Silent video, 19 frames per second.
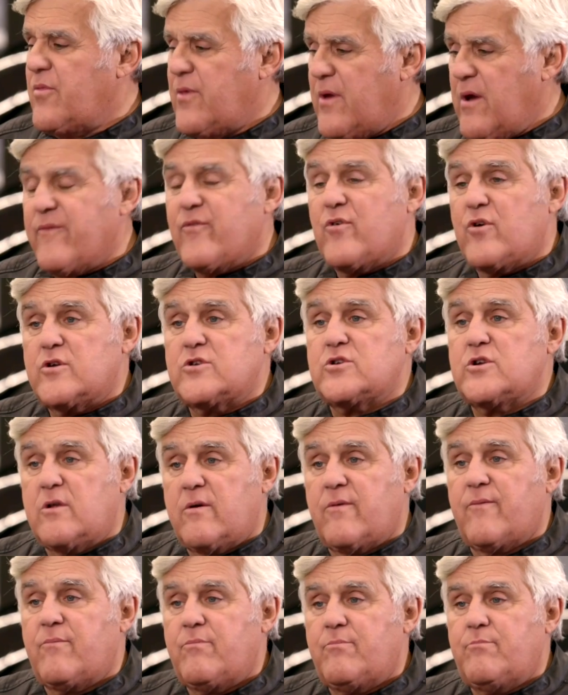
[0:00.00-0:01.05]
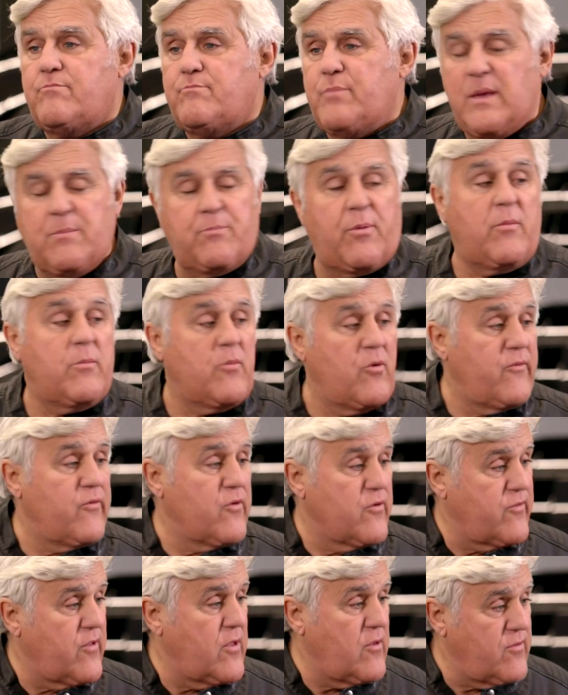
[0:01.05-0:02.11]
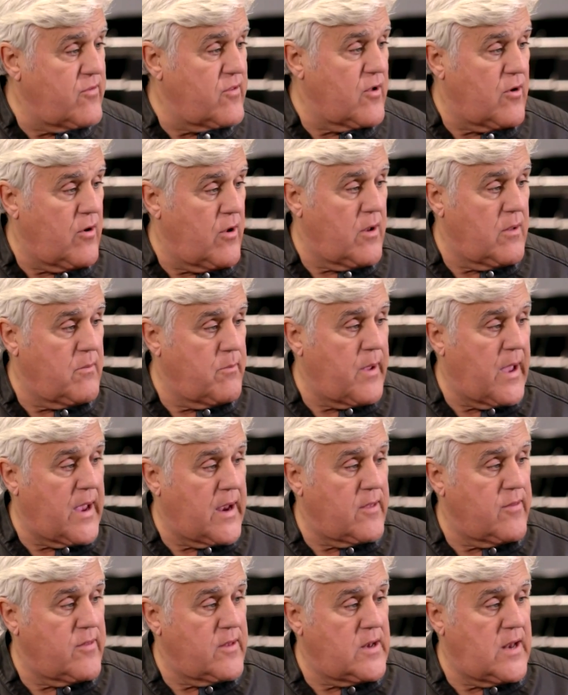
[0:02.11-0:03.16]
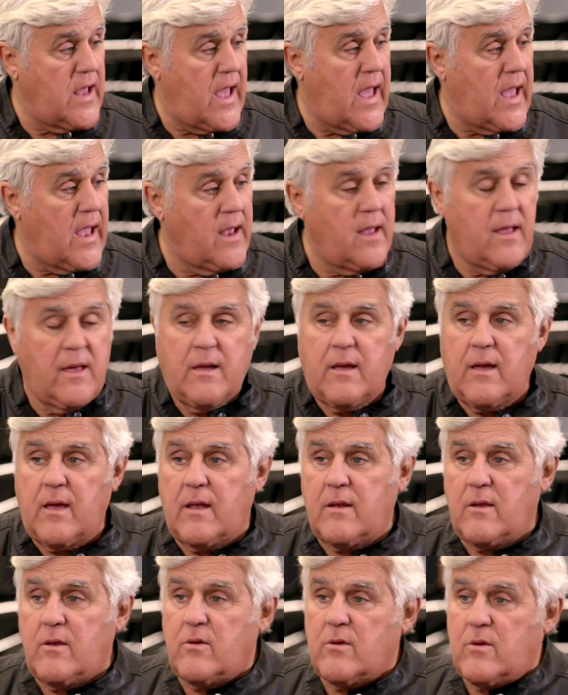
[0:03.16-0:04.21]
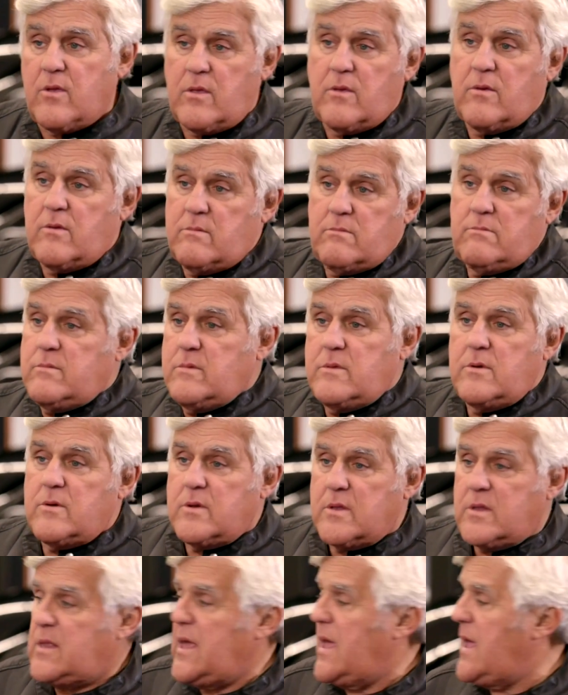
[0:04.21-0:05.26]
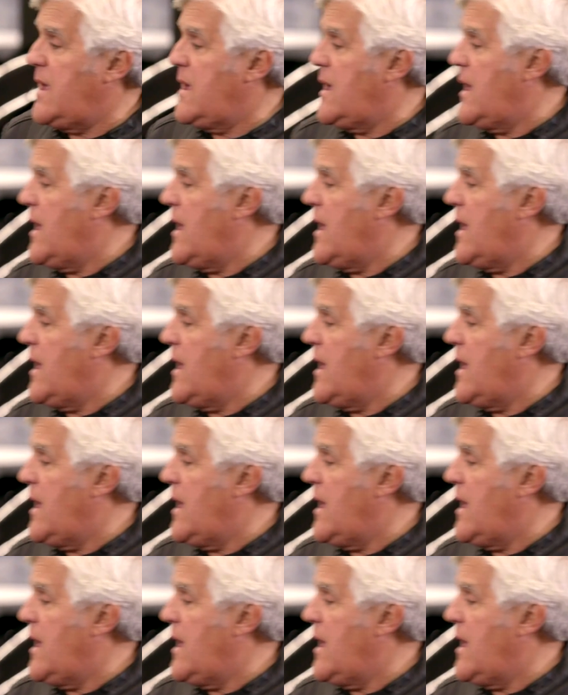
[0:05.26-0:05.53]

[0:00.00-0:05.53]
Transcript: their version of people movers, they used to call them back in the day, and you you you could take,